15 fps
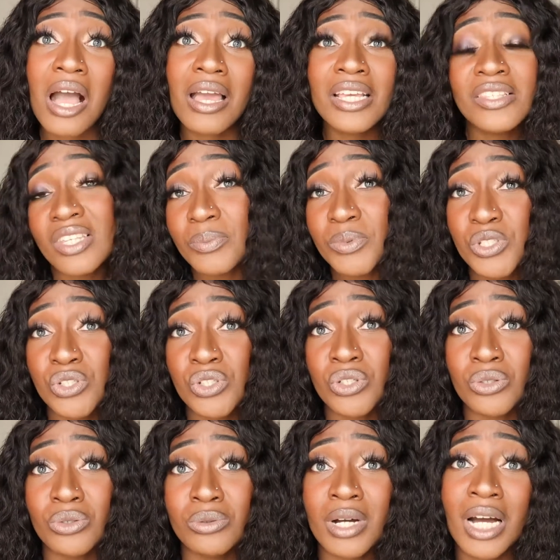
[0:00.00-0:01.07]
It's up to
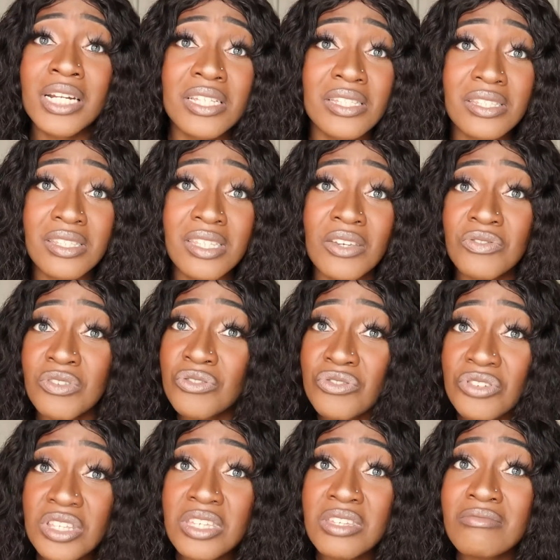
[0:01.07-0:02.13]
you, honestly. If you
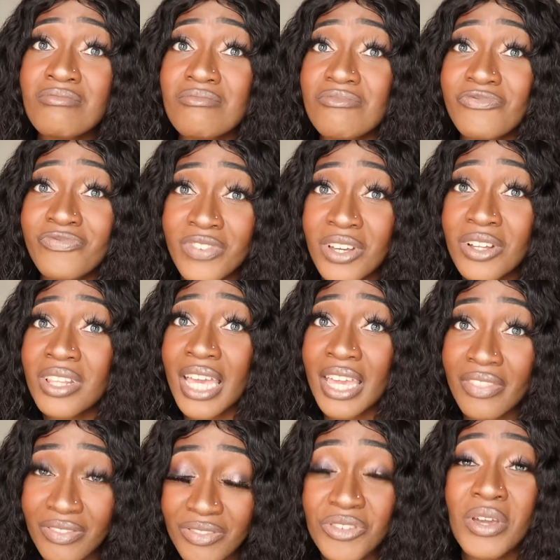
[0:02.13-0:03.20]
really feel
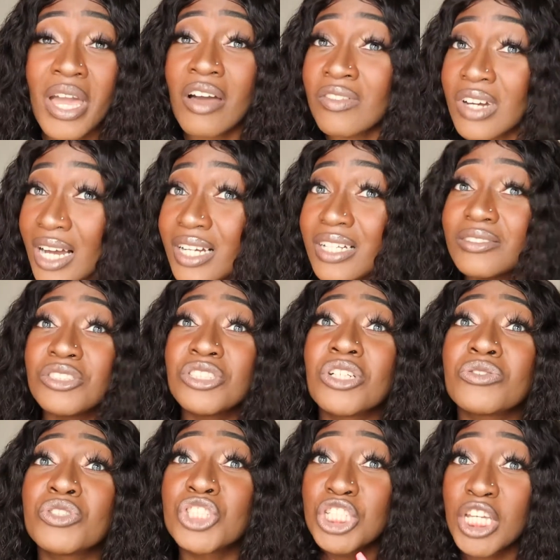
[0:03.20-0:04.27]
like you have a
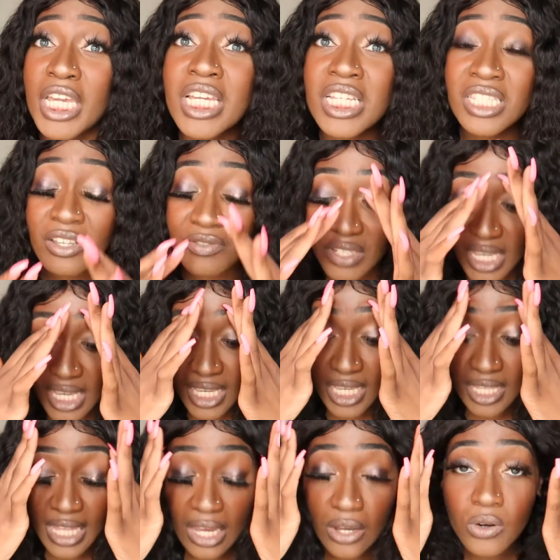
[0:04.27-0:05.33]
chance of
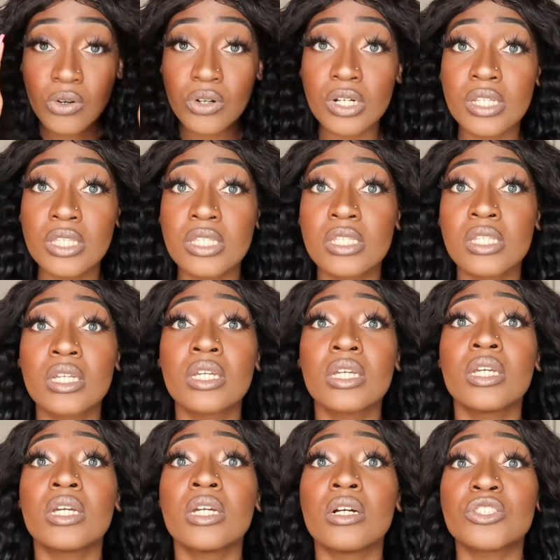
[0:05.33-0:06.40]
taking that course,
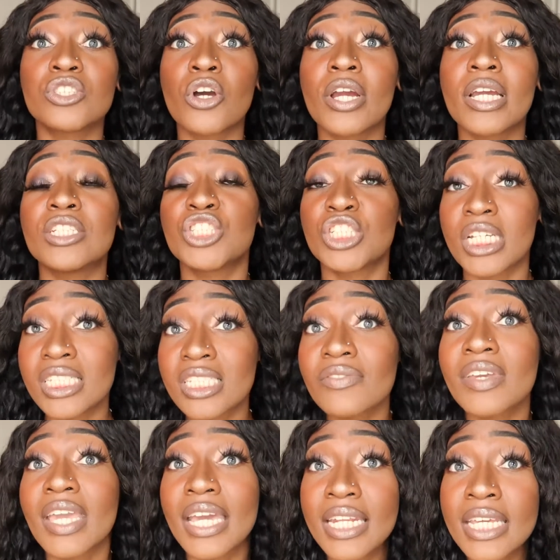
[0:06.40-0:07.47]
a chance
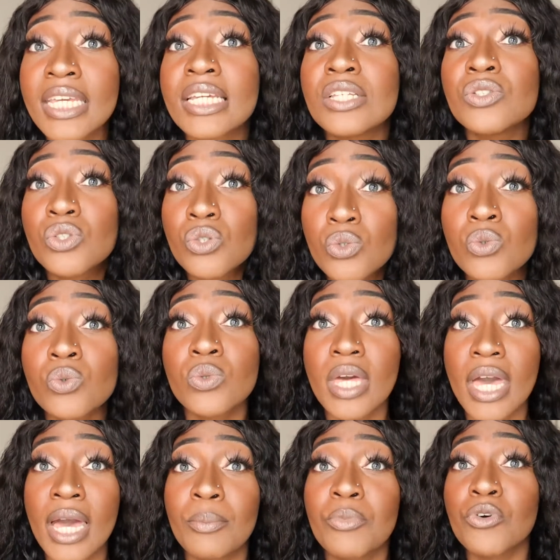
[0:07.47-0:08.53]
of getting into
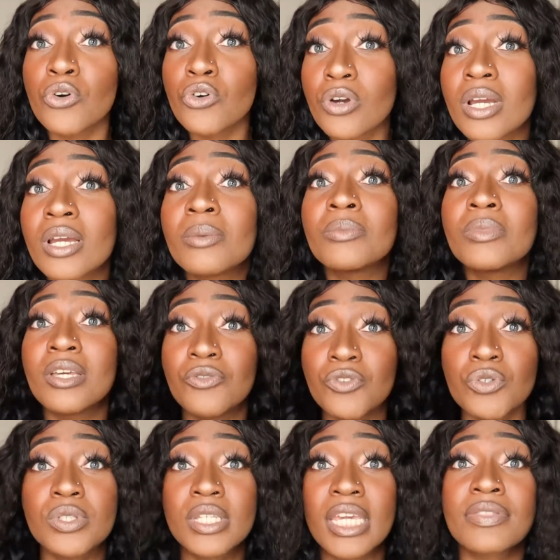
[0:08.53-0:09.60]
that program, if
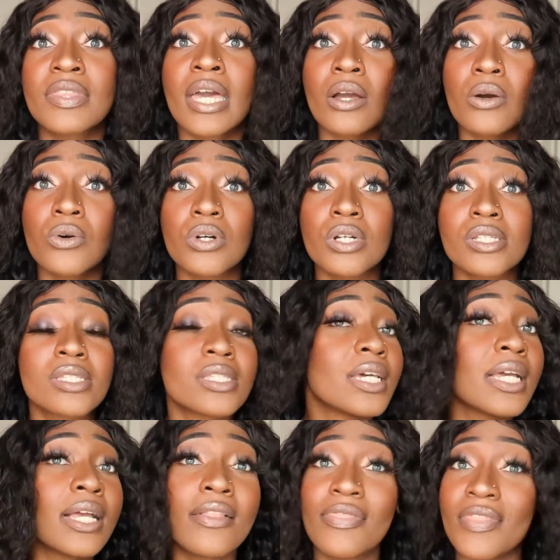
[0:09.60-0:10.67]
you take that course,
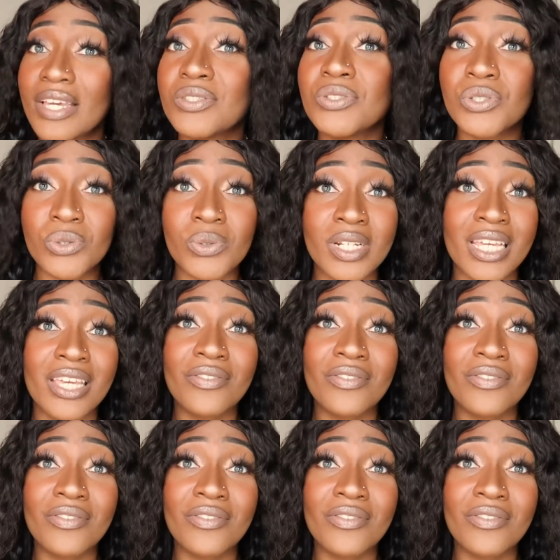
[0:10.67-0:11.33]
then do it.